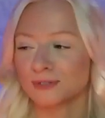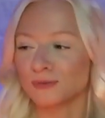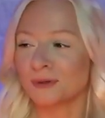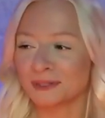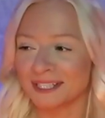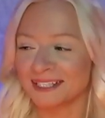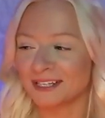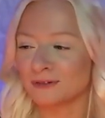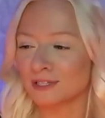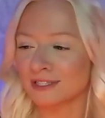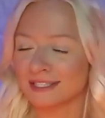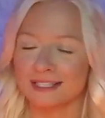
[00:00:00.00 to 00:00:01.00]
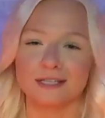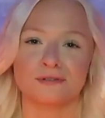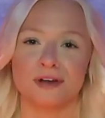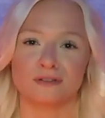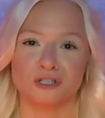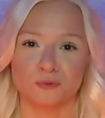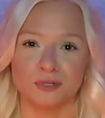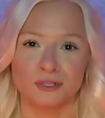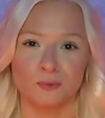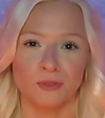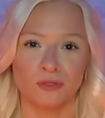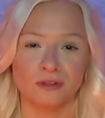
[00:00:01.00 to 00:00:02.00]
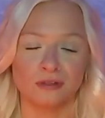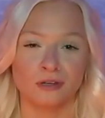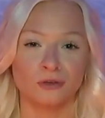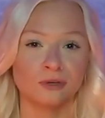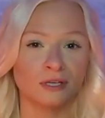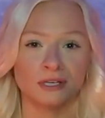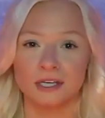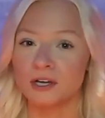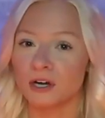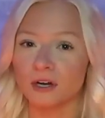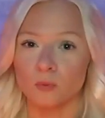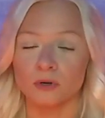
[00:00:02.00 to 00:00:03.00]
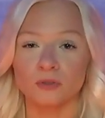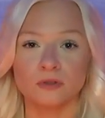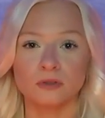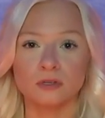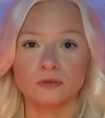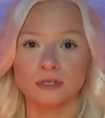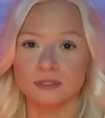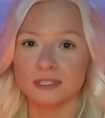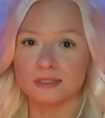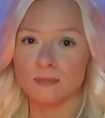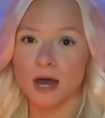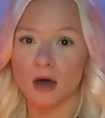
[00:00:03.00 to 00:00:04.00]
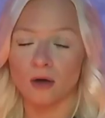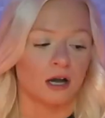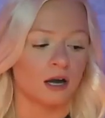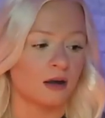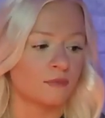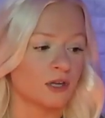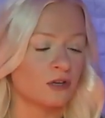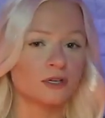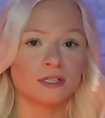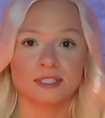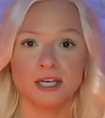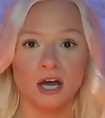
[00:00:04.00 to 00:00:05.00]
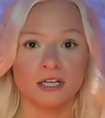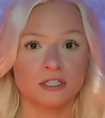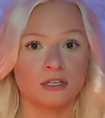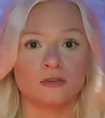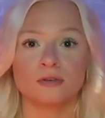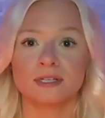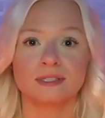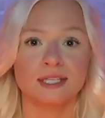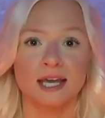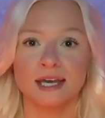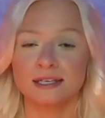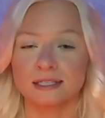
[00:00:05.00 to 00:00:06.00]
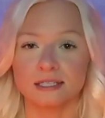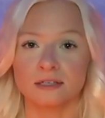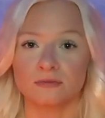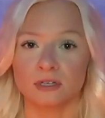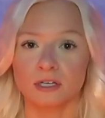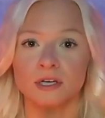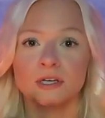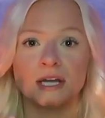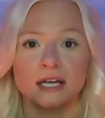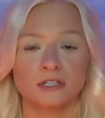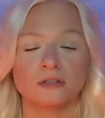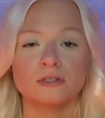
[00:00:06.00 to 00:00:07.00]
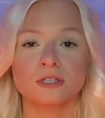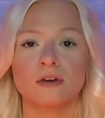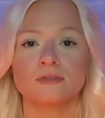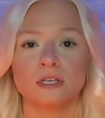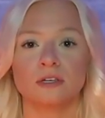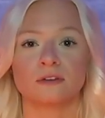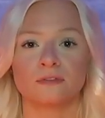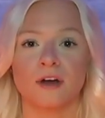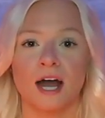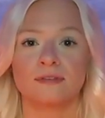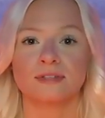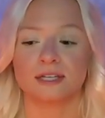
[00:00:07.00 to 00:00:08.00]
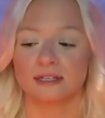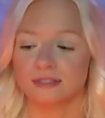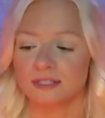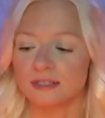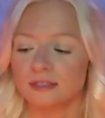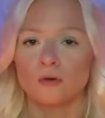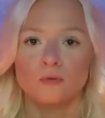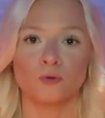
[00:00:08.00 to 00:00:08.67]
What's one thing that you can see around you? What's one thing that you can hear? One thing that you can smell, that you can touch, that you can taste even. Connect yourself to your 5 senses.